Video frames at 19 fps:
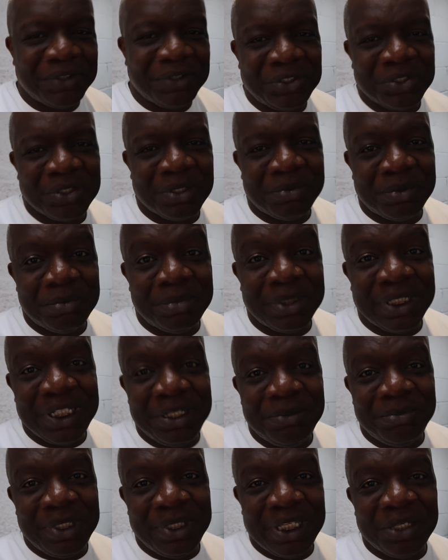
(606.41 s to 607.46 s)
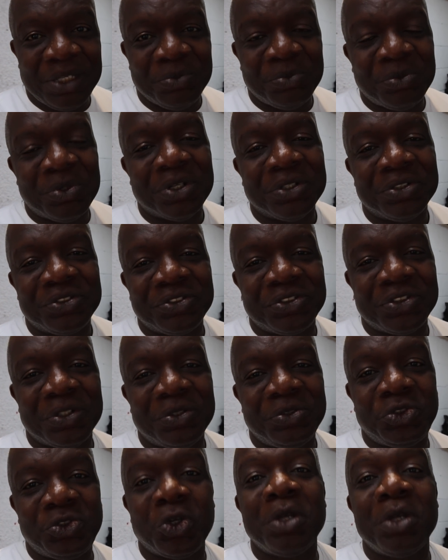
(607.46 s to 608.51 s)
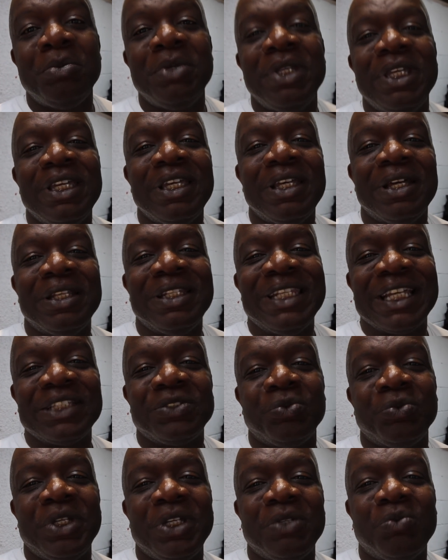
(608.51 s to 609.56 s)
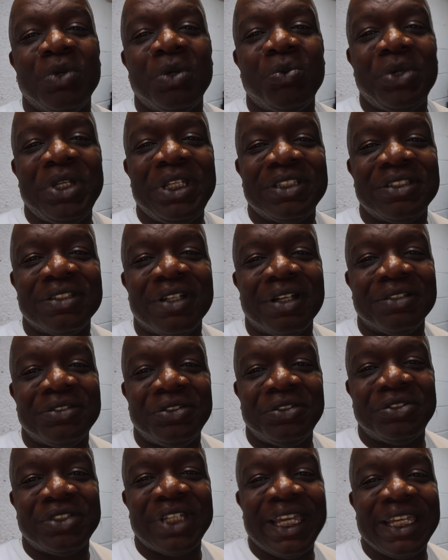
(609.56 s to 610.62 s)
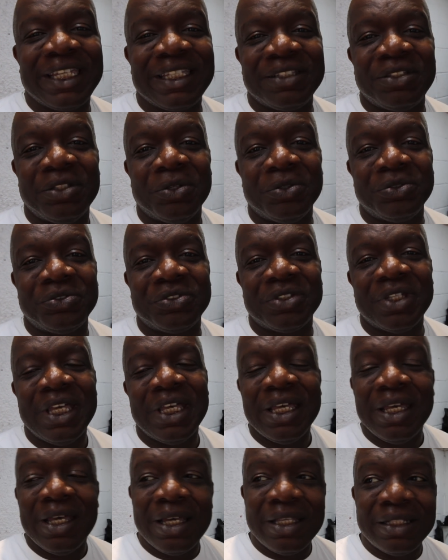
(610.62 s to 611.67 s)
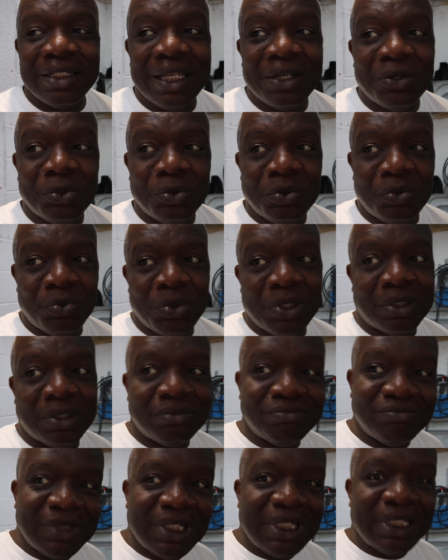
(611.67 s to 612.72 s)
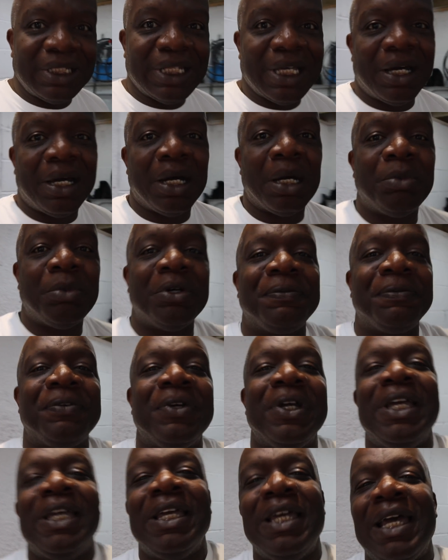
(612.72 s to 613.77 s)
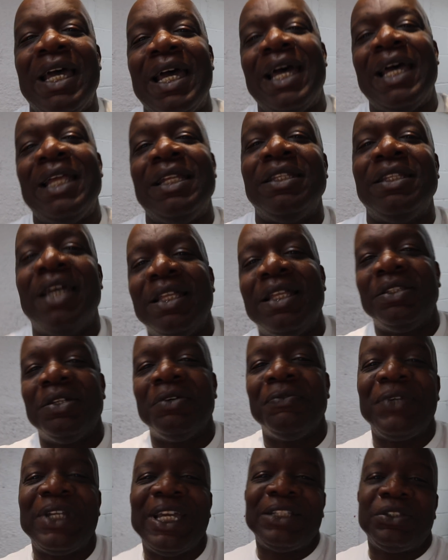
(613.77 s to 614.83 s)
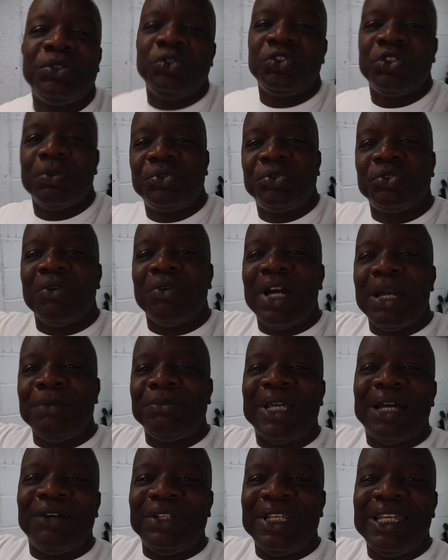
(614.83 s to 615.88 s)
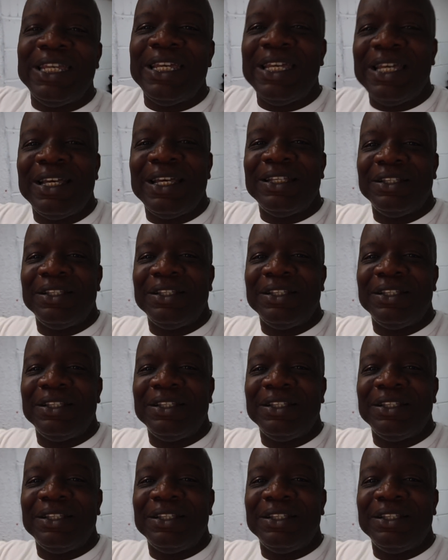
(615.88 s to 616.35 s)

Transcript: a job, and believe me, it was. So join me next week when we start to take that hub off, and don't forget to subscribe down here